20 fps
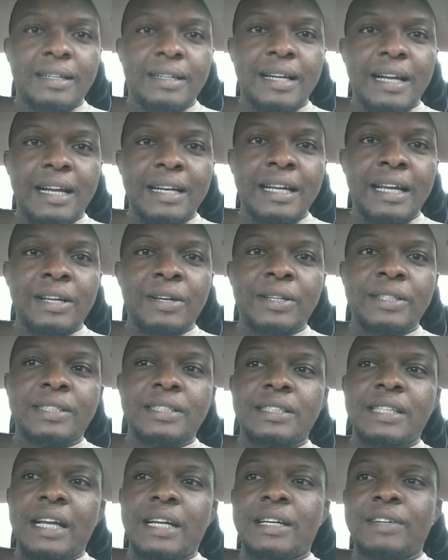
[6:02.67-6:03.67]
Kanaya is the
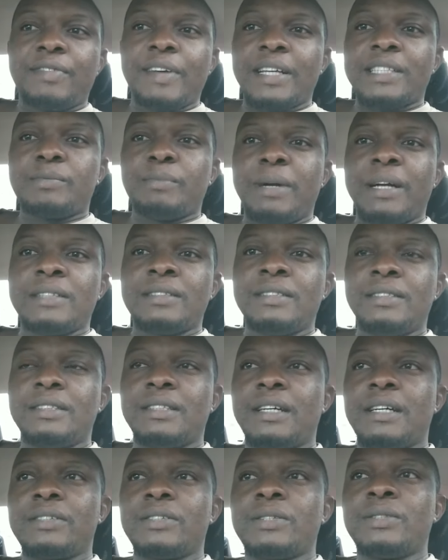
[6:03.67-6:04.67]
sacrifice man.
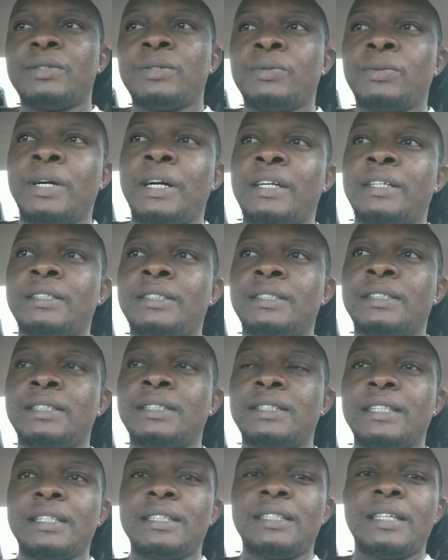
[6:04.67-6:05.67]
I don't know why he
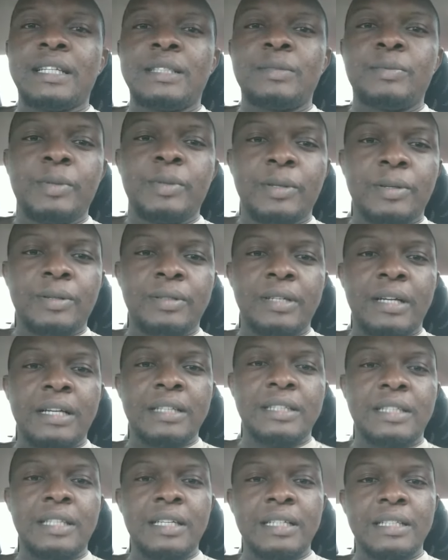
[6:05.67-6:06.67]
said that, but I
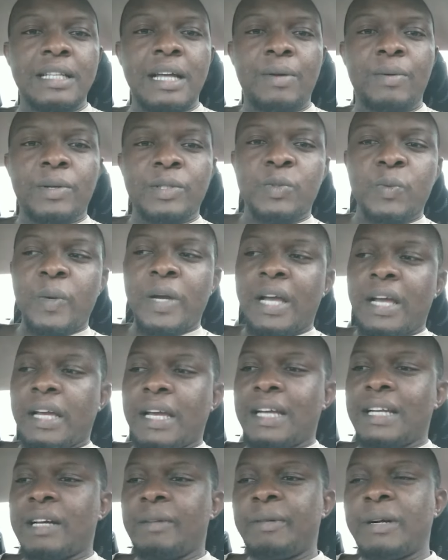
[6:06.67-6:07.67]
think that was where I
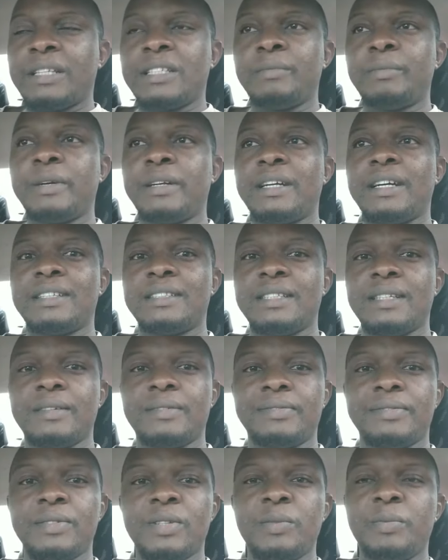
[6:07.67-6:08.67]
heard about the burial
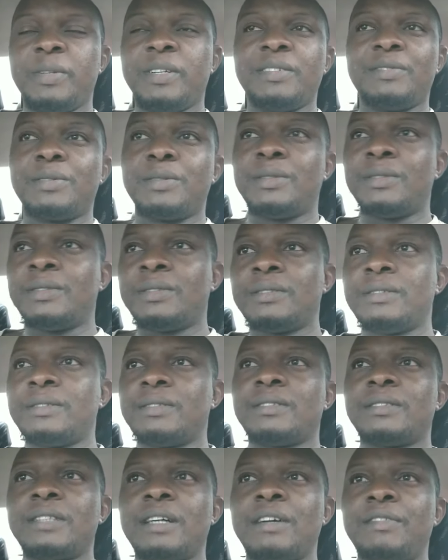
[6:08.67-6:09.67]
itself. Not even
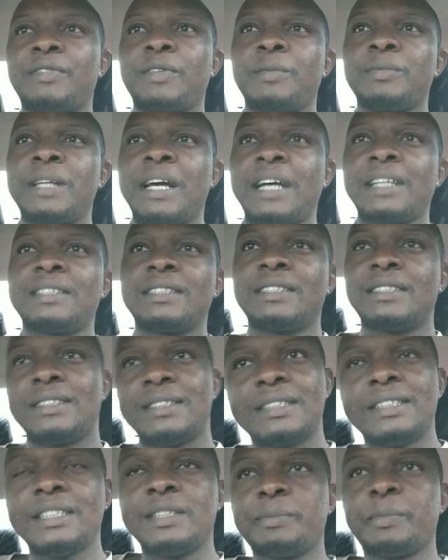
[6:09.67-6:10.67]
that from that
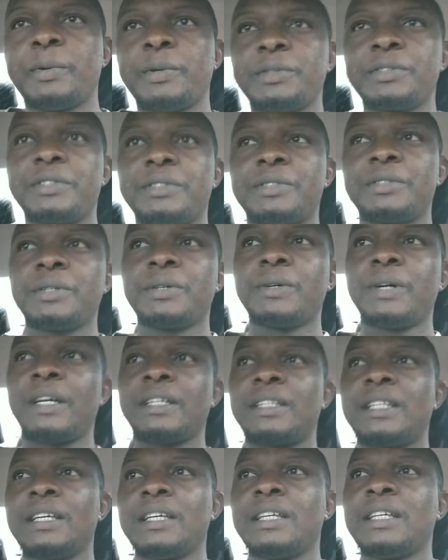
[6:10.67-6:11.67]
his post. So I
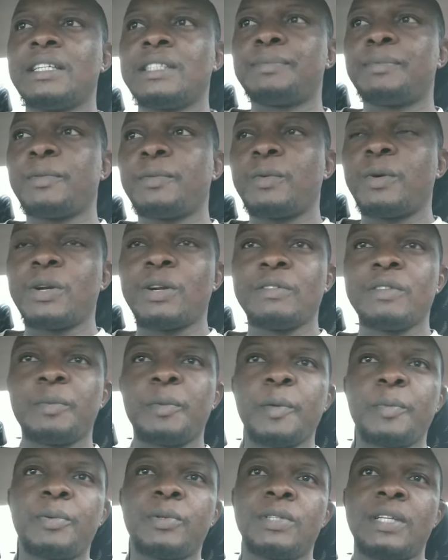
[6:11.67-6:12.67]
think he's one of the
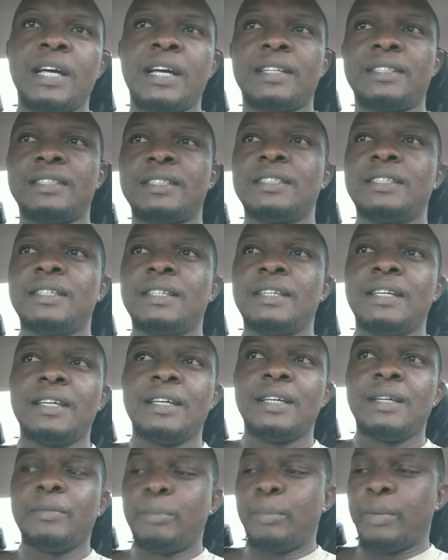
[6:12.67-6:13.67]
people that
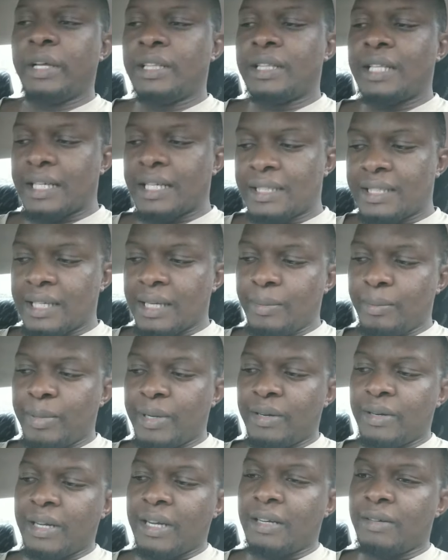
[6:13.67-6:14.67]
made that
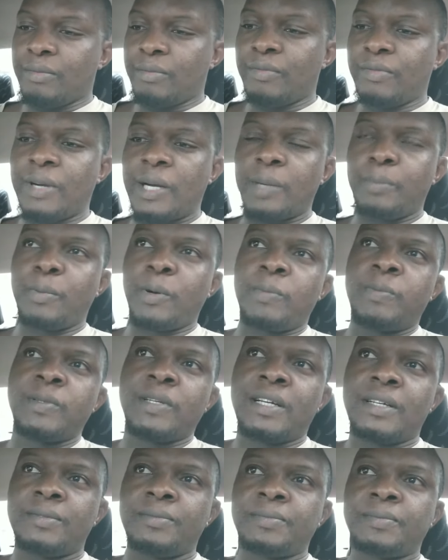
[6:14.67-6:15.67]
burial very popular.